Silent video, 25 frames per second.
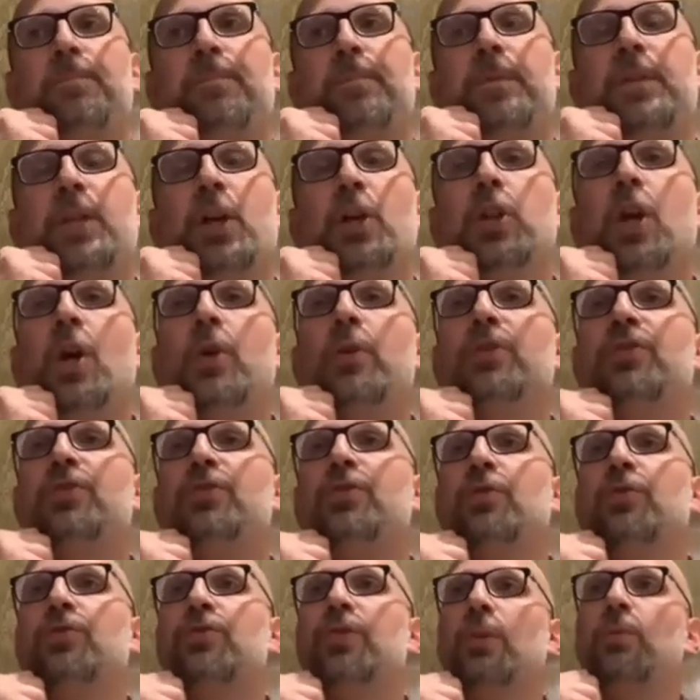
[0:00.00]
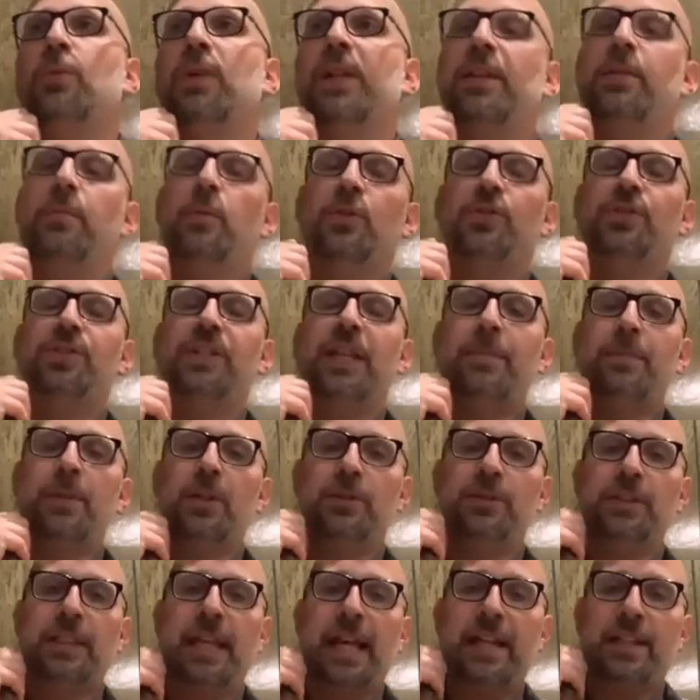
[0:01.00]
the lotus sutra one of the most
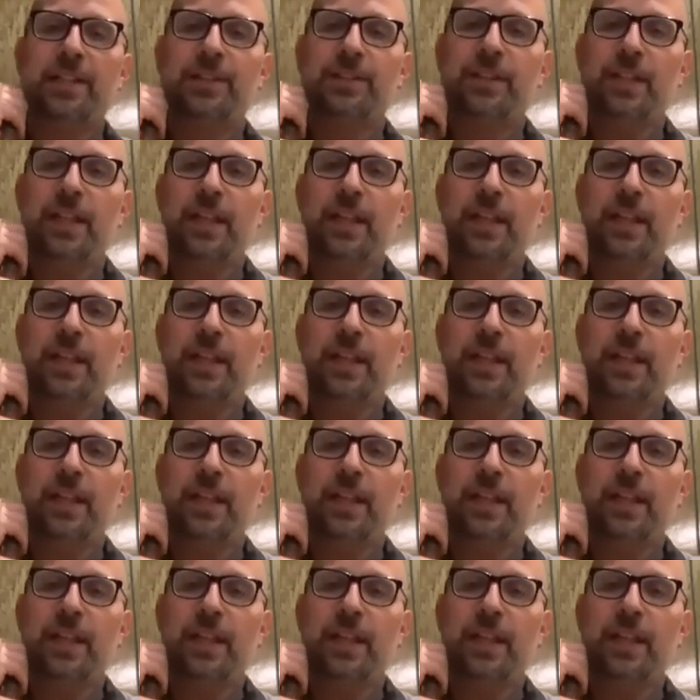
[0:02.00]
seminal texts